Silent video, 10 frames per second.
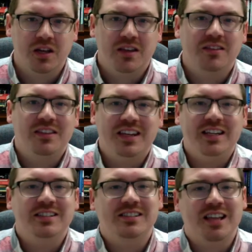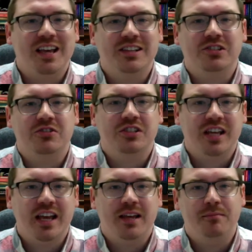These things are
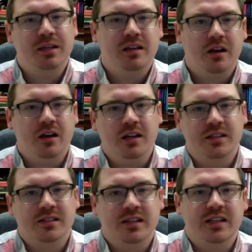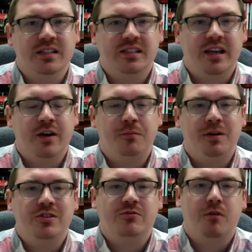said because it is to help
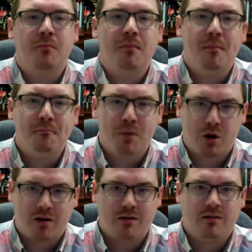us remember.